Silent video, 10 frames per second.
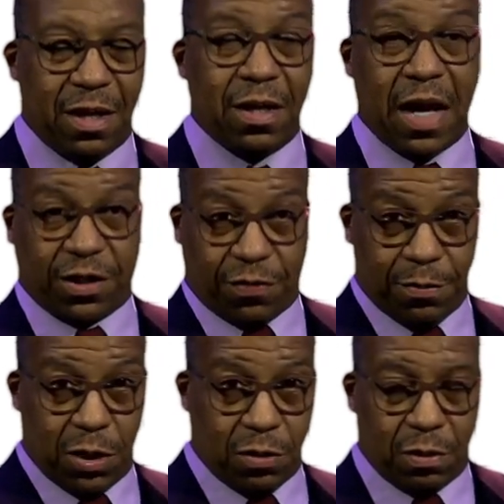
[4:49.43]
That's
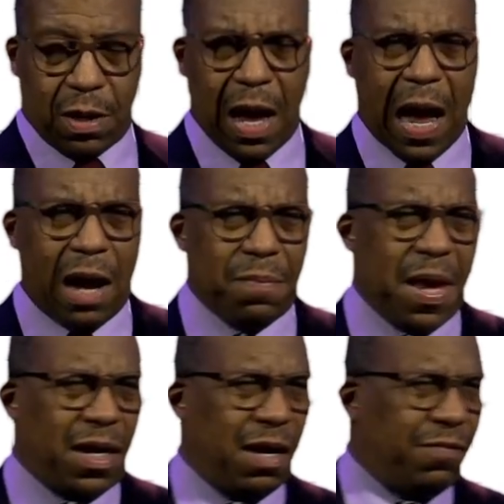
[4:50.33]
from you. I
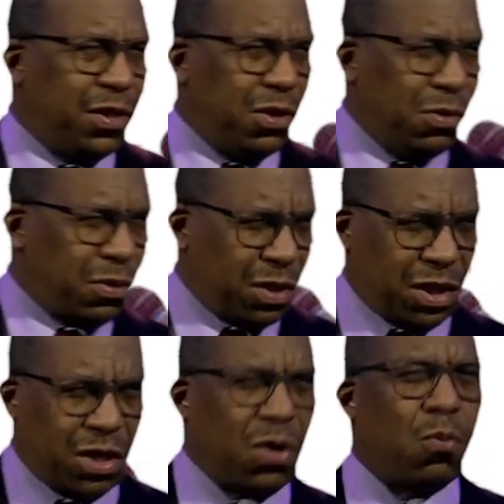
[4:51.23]
may give little
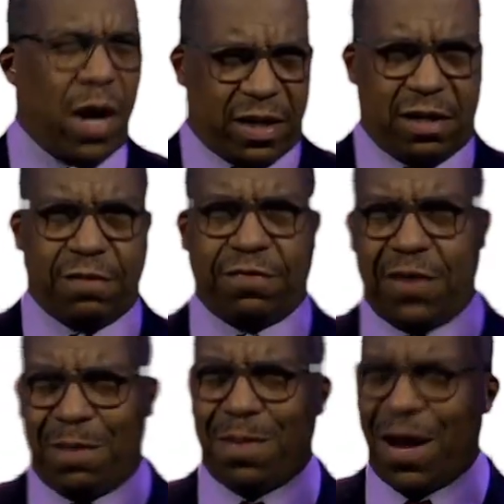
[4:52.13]
corrective
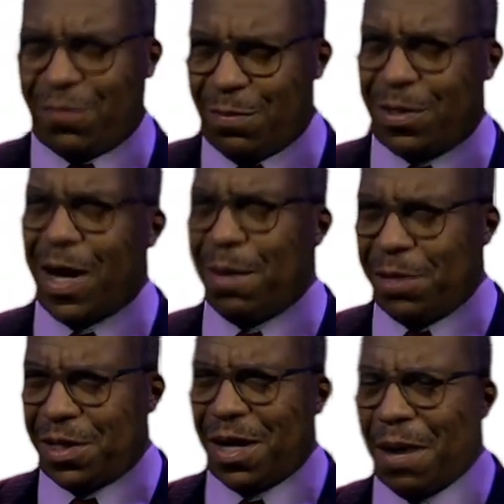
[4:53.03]
feedback from time to
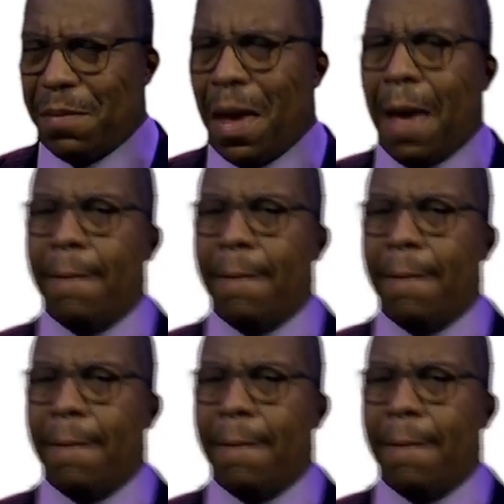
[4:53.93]
time.